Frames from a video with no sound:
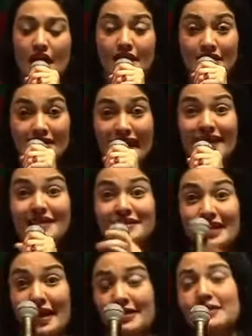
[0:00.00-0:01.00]
And in that
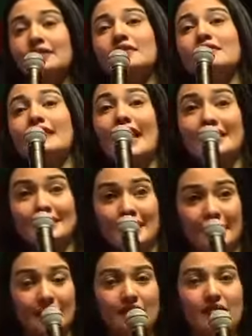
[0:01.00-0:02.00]
attack, that
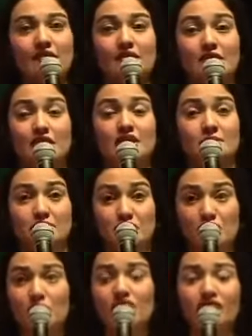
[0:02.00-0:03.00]
day, this
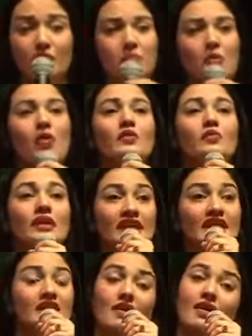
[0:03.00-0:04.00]
beautiful boy,
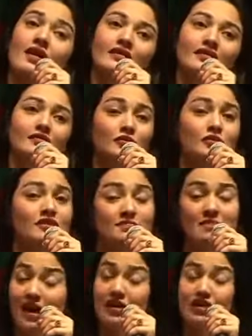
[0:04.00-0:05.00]
Waleed Khan, who was
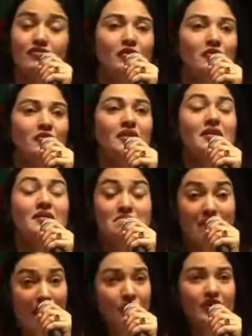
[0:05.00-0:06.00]
my hero,
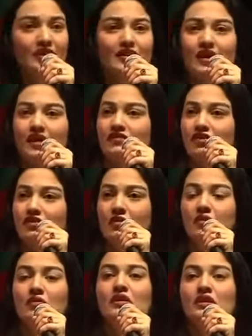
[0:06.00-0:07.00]
my real life
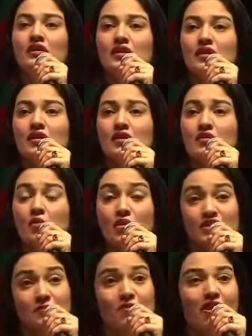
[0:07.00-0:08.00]
hero,
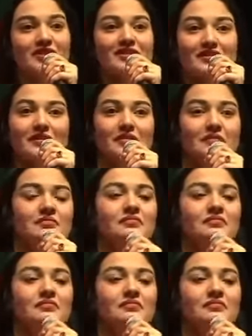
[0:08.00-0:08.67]
was the proctor